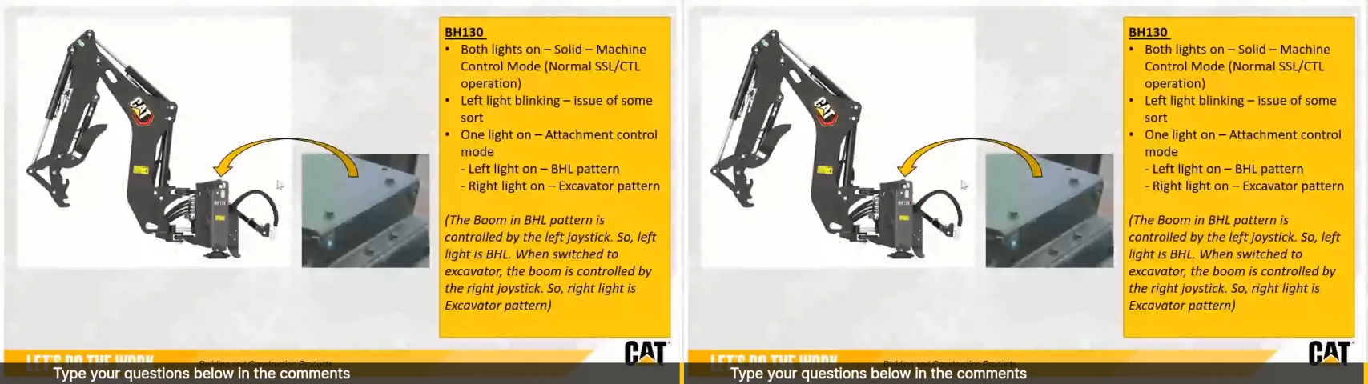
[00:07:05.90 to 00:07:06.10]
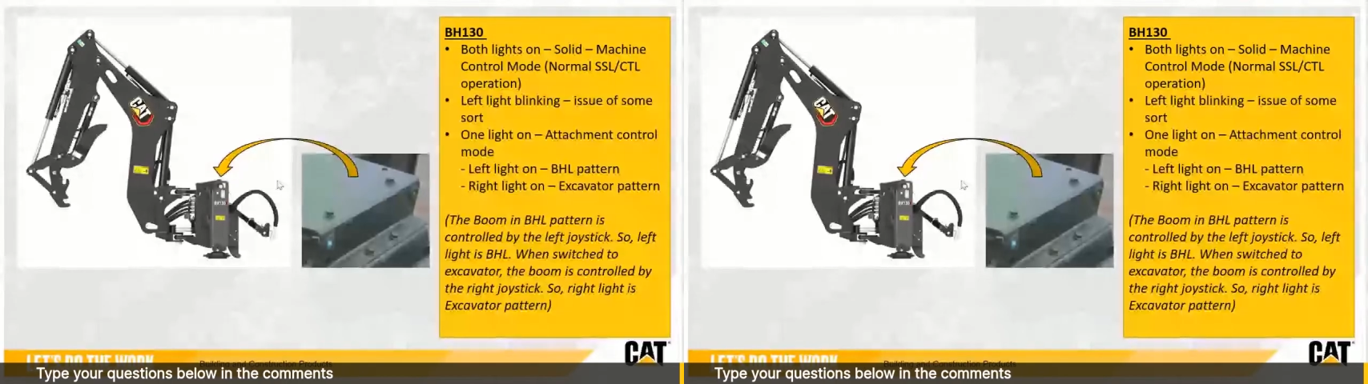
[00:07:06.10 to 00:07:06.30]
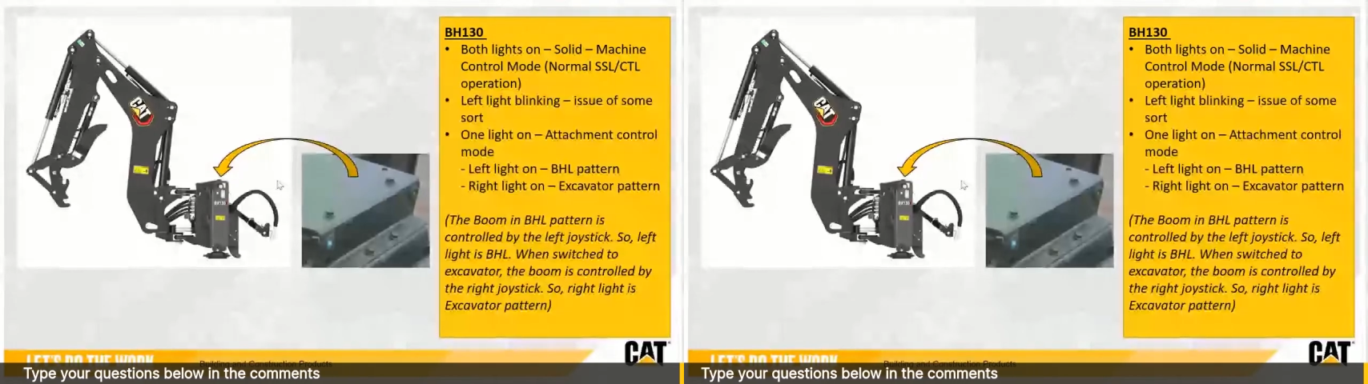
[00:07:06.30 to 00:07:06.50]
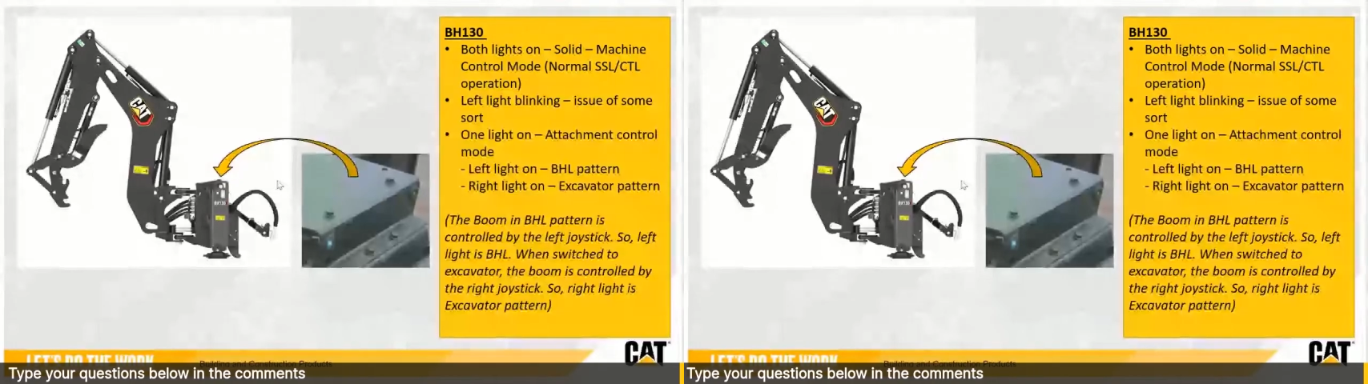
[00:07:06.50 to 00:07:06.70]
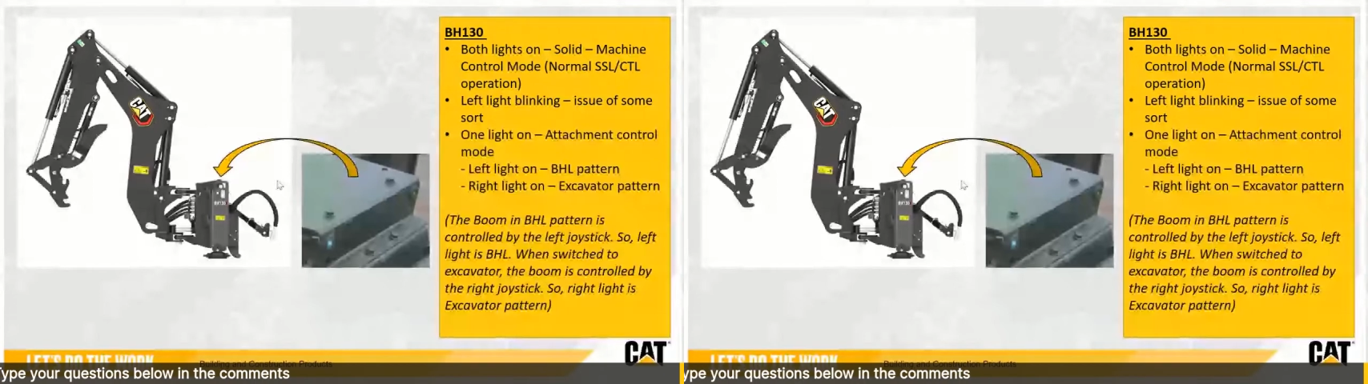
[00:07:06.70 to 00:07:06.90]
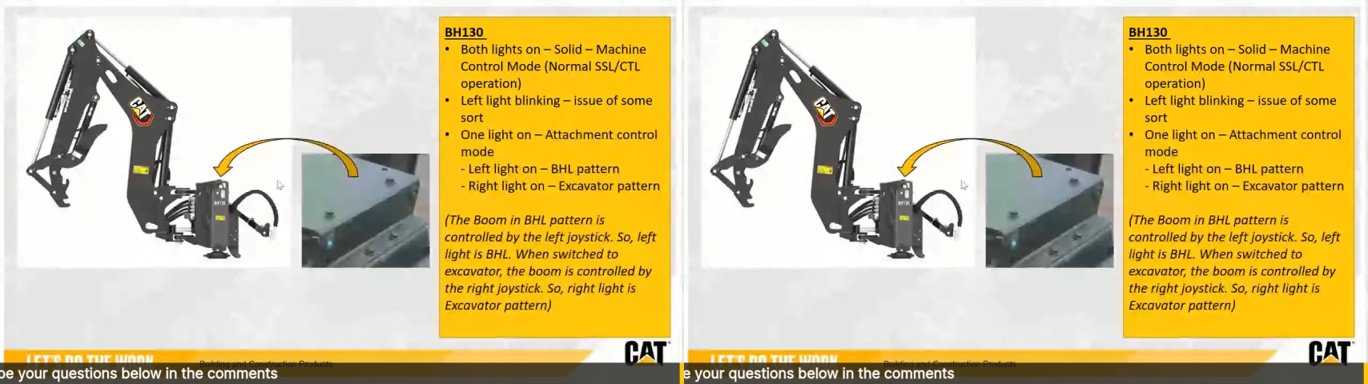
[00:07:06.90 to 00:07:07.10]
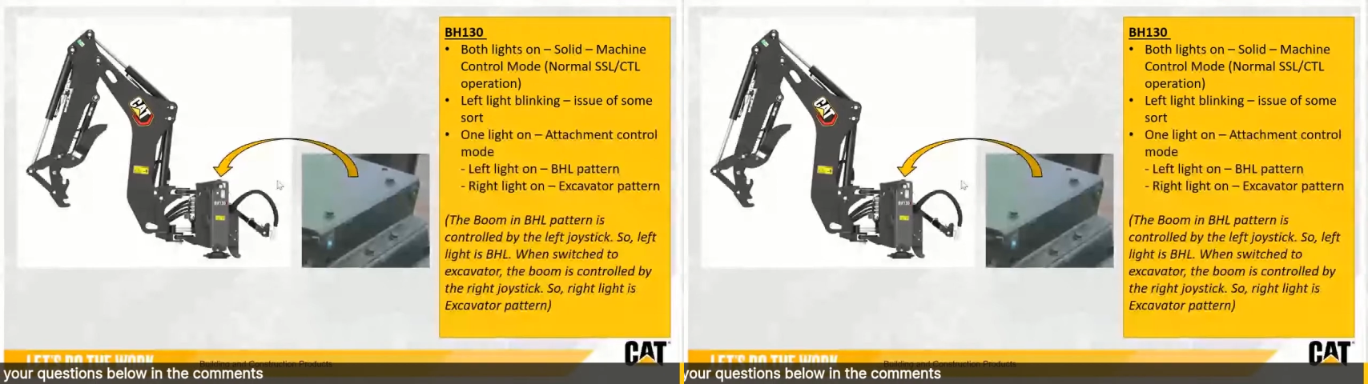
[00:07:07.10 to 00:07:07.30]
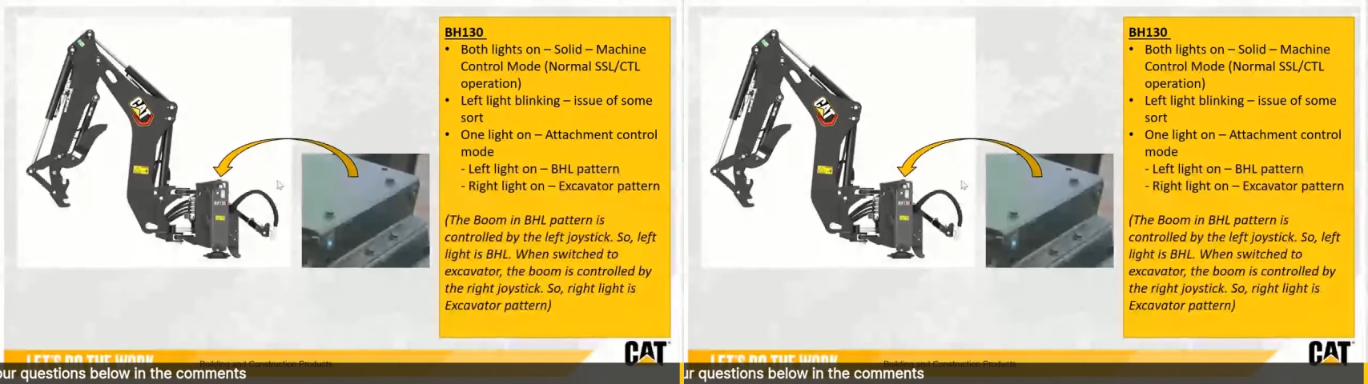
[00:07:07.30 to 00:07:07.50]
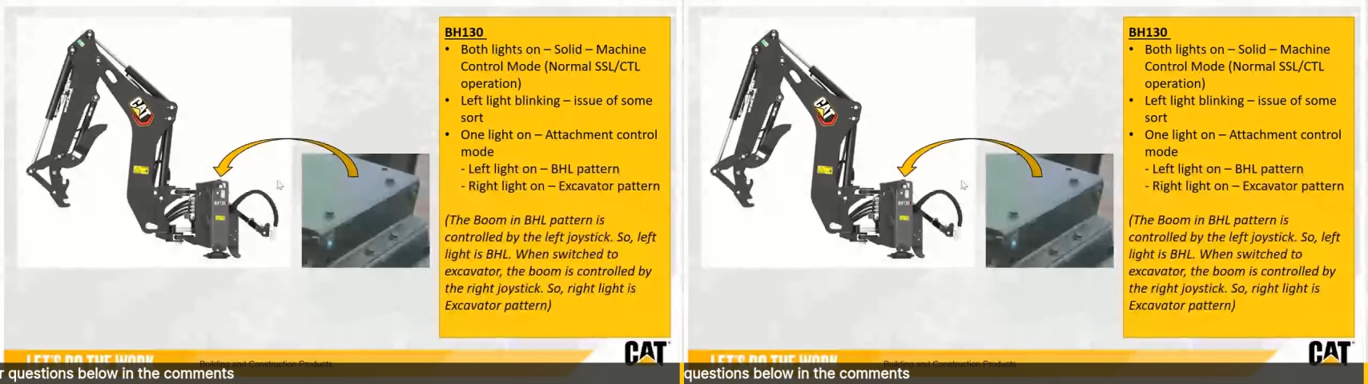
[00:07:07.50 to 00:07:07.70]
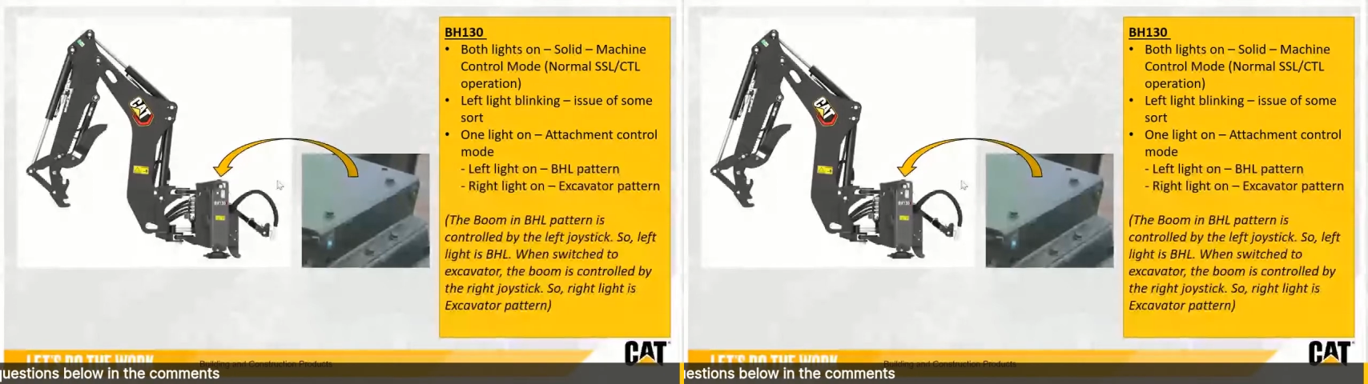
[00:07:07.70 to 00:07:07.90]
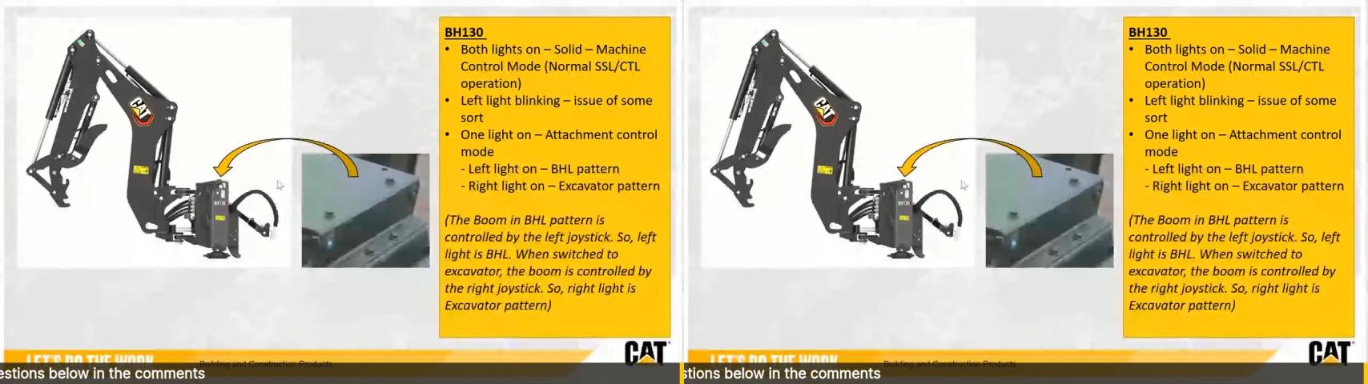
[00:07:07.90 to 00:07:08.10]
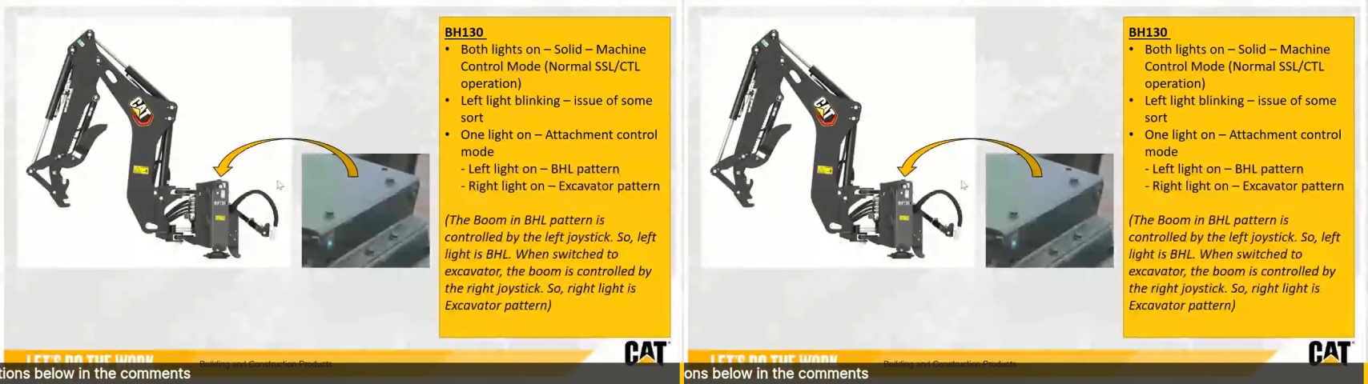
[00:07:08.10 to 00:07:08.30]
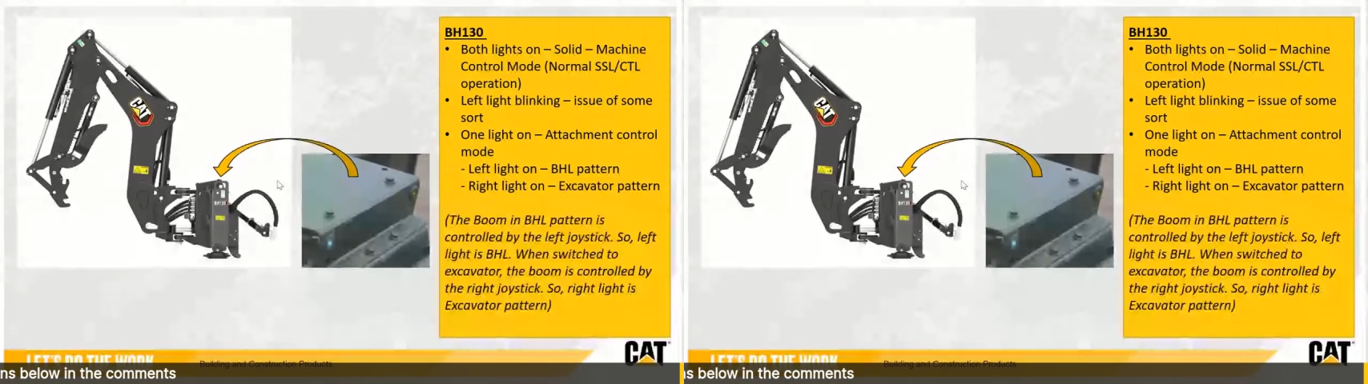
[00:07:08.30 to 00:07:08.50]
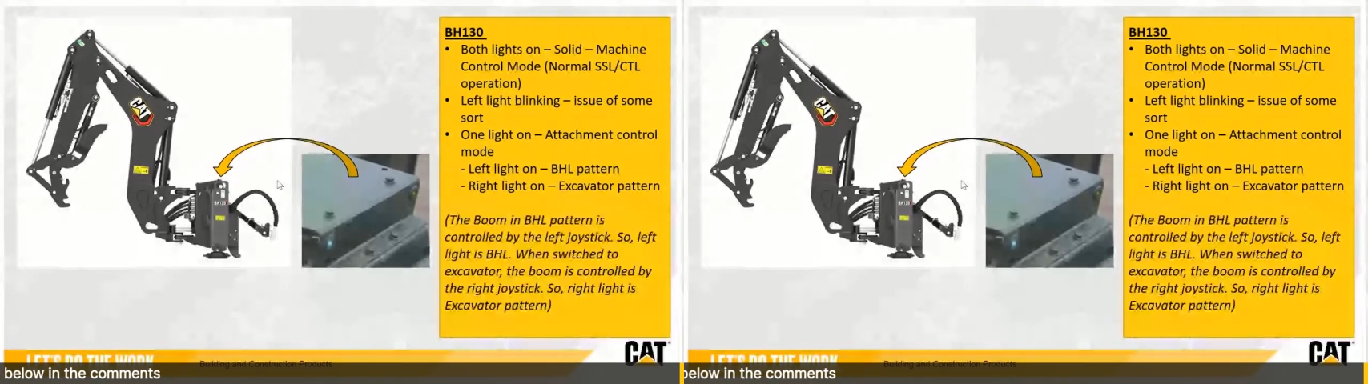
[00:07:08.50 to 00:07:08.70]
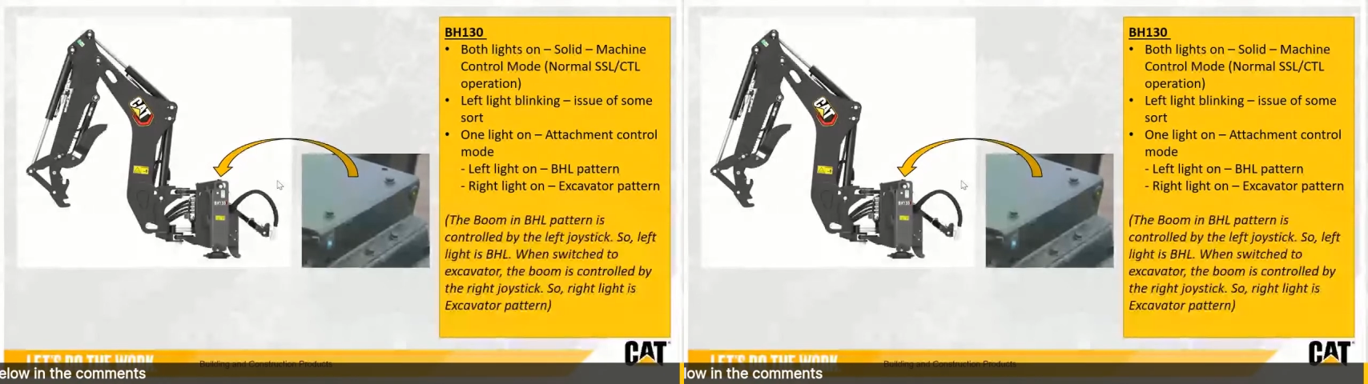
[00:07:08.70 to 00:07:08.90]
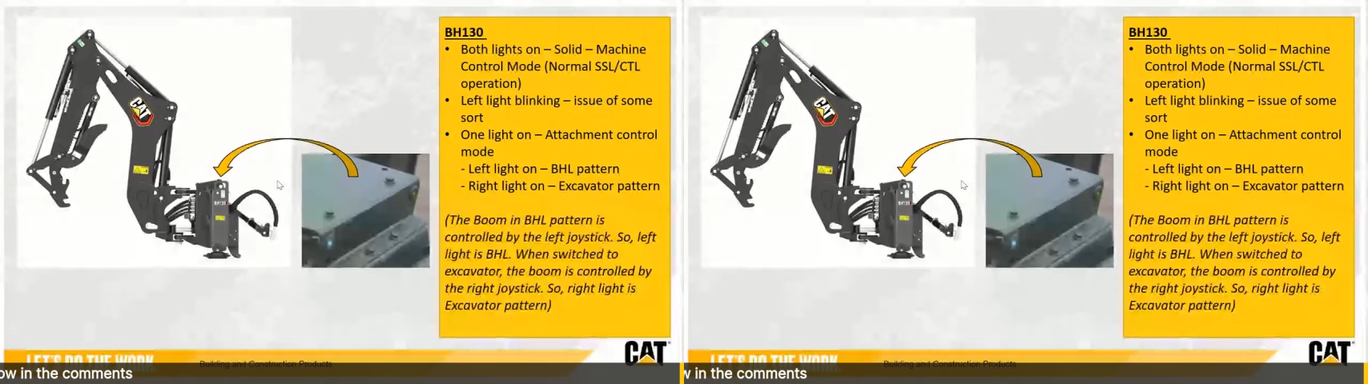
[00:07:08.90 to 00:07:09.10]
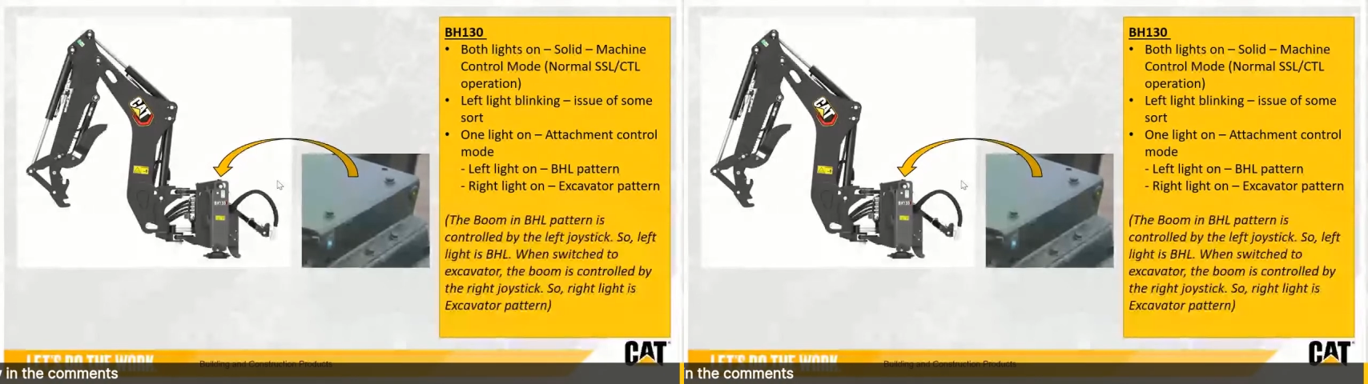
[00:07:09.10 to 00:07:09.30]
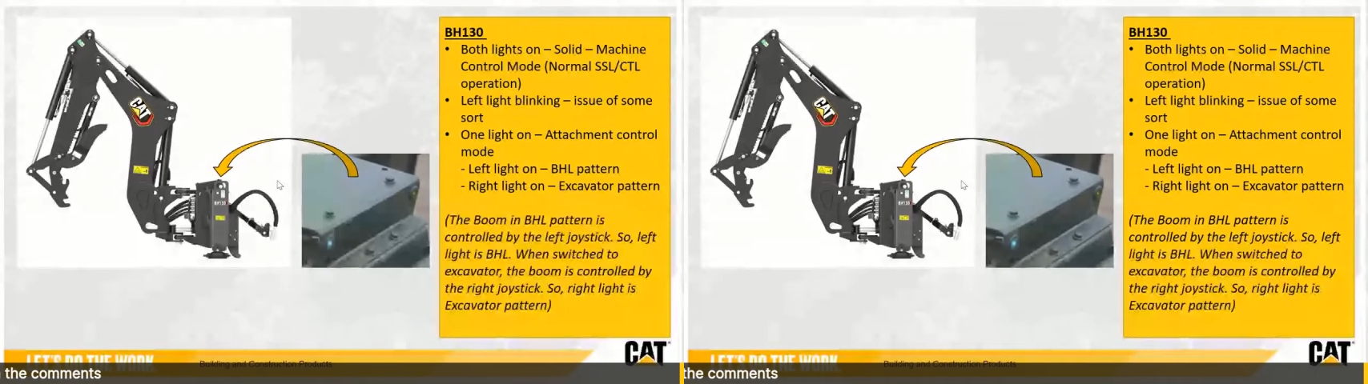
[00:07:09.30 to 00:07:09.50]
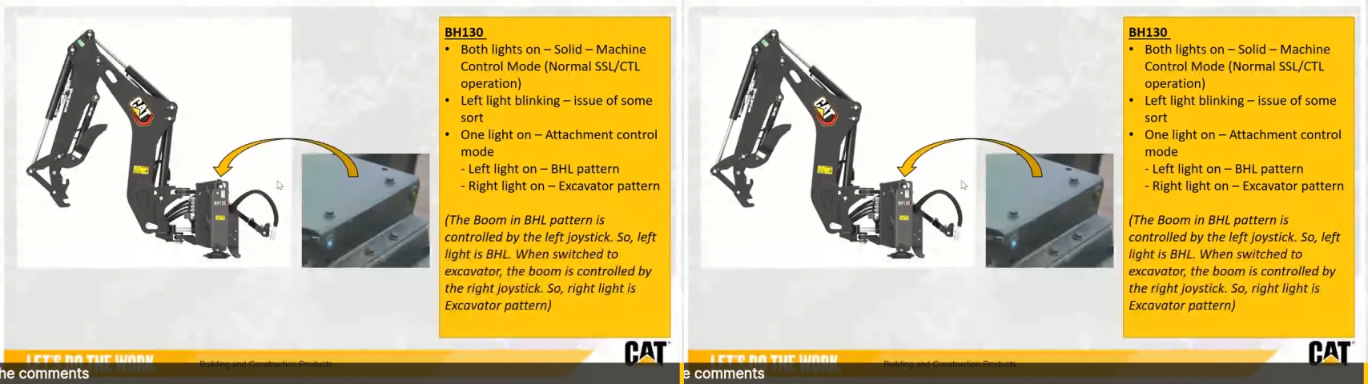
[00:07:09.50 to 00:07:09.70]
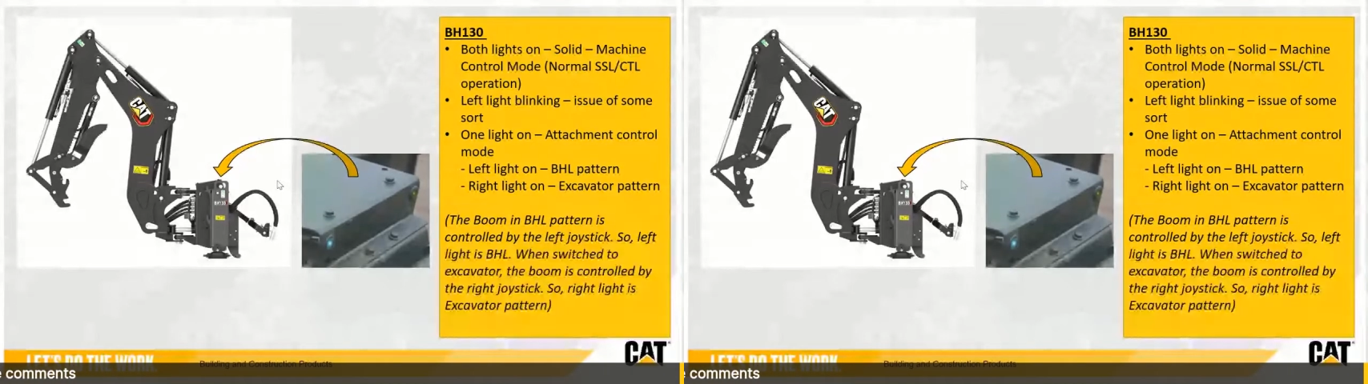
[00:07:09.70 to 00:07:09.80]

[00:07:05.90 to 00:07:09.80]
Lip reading: [unreadable: no face in view]